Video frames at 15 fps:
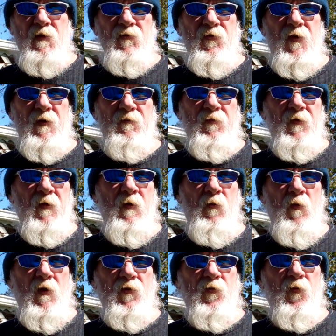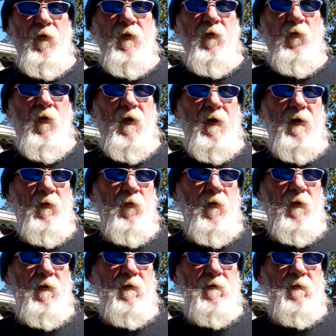trying to figure out what's real and what ain't
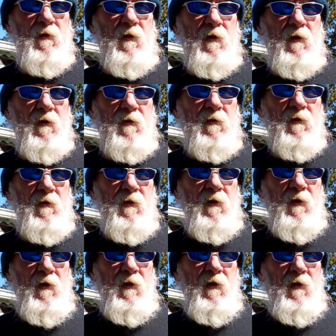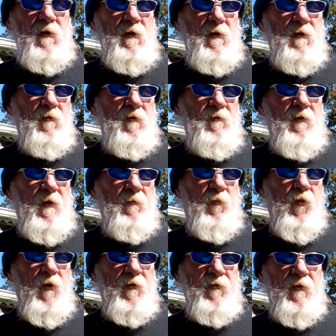real. You know, we've had
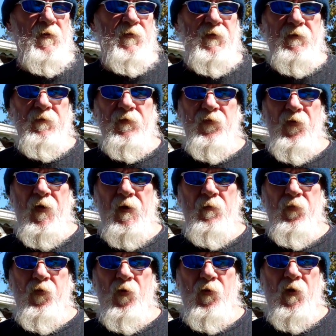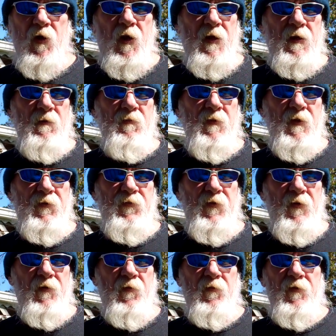presidents even try to proclaim that
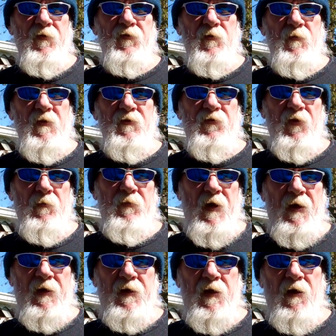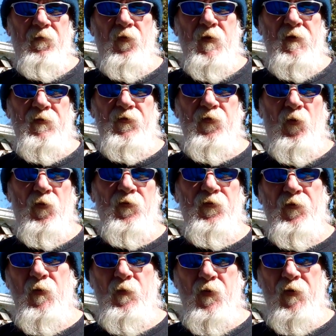there needs to be some kind of governing
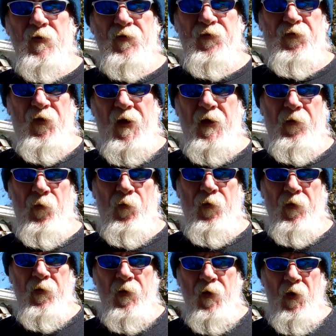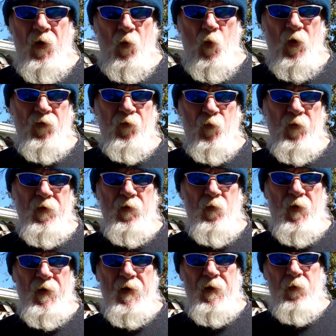source to put a standard of what's real,
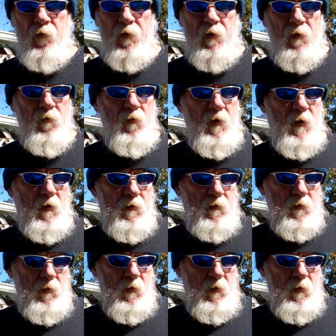what ain't real. Well,